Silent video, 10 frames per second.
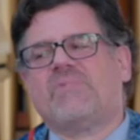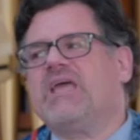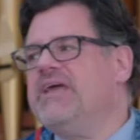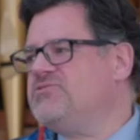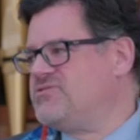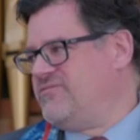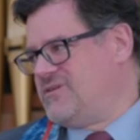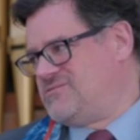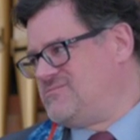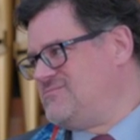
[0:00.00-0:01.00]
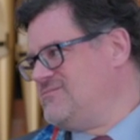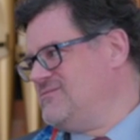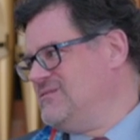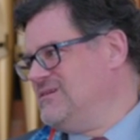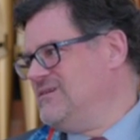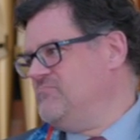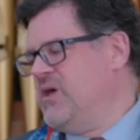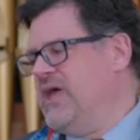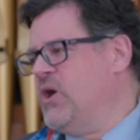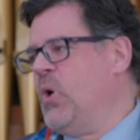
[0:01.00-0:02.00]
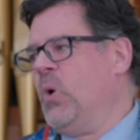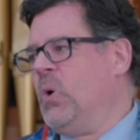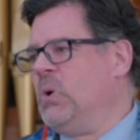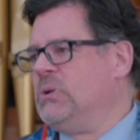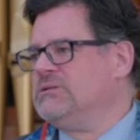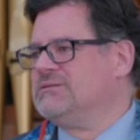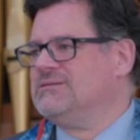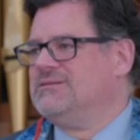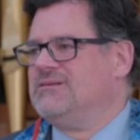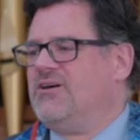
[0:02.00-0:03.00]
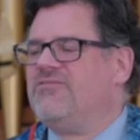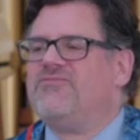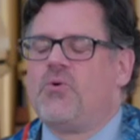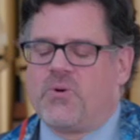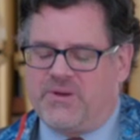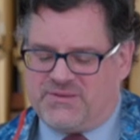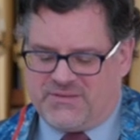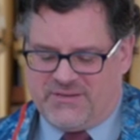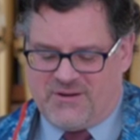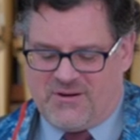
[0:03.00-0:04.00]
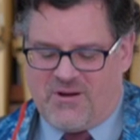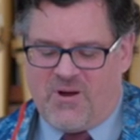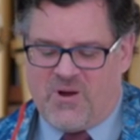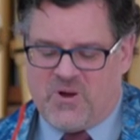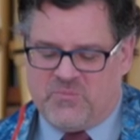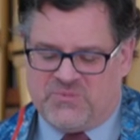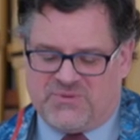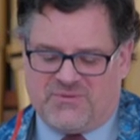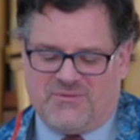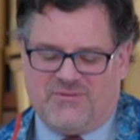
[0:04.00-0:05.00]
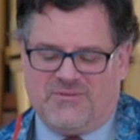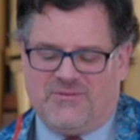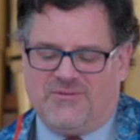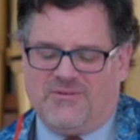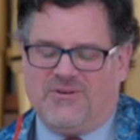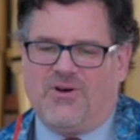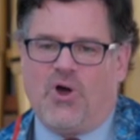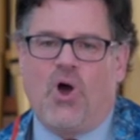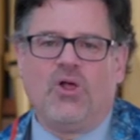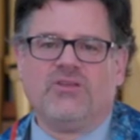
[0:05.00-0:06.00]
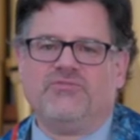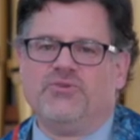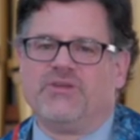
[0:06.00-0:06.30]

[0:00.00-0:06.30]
Each of us may hold a forest in our arms. All of you